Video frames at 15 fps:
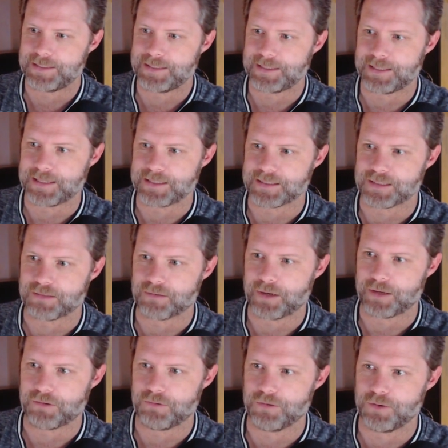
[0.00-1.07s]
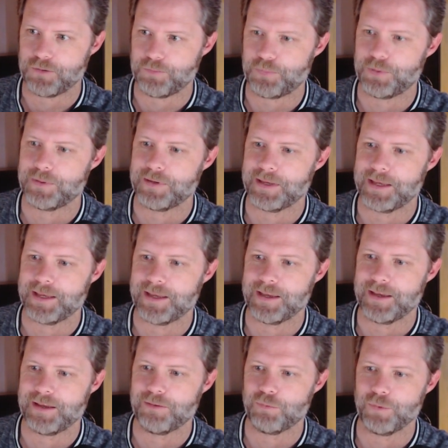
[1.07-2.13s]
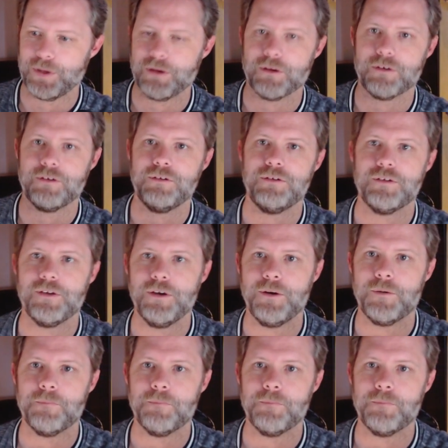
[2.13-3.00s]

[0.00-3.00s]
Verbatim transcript: And that's the right group. And we are good to go.